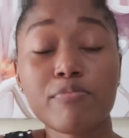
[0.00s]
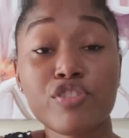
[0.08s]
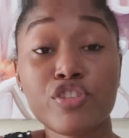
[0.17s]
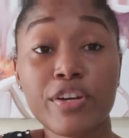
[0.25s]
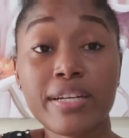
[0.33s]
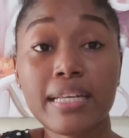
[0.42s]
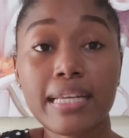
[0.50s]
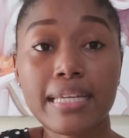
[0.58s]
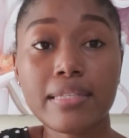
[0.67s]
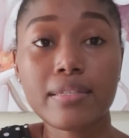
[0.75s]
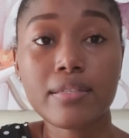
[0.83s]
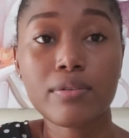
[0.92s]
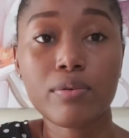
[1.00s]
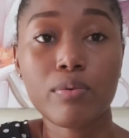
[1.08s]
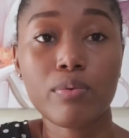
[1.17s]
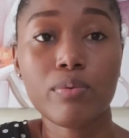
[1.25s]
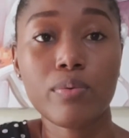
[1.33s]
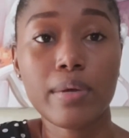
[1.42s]
journalist
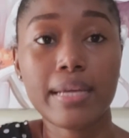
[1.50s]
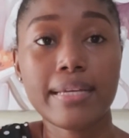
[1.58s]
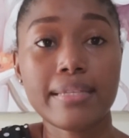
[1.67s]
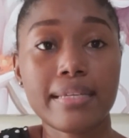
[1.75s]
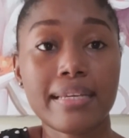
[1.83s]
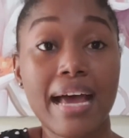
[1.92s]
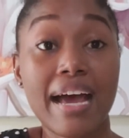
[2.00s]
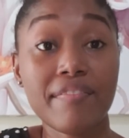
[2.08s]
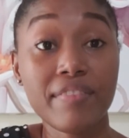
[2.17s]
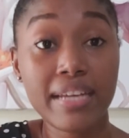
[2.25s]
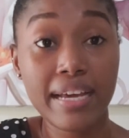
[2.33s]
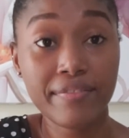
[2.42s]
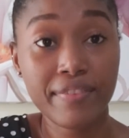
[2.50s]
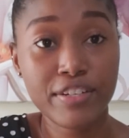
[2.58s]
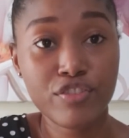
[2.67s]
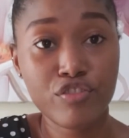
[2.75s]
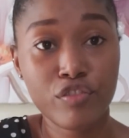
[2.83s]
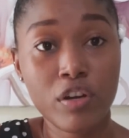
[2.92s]
who is an avid
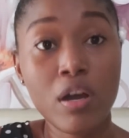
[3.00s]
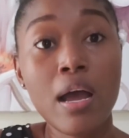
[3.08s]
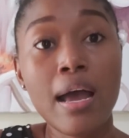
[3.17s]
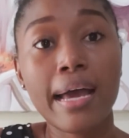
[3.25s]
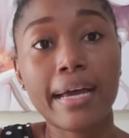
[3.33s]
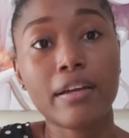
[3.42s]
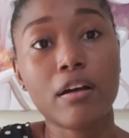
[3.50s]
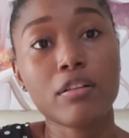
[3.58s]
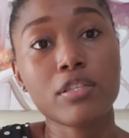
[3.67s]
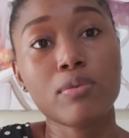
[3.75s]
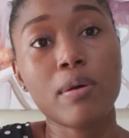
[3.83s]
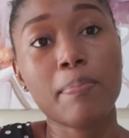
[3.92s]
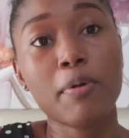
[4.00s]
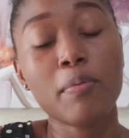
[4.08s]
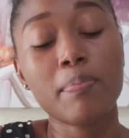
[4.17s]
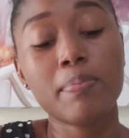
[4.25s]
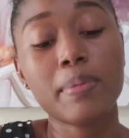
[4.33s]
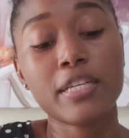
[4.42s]
adventurer and also a
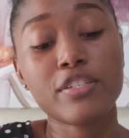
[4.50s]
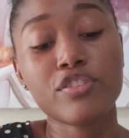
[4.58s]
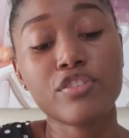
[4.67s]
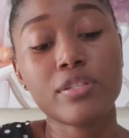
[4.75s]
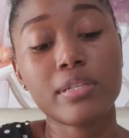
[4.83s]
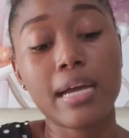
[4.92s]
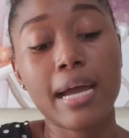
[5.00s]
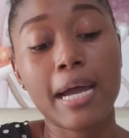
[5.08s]
published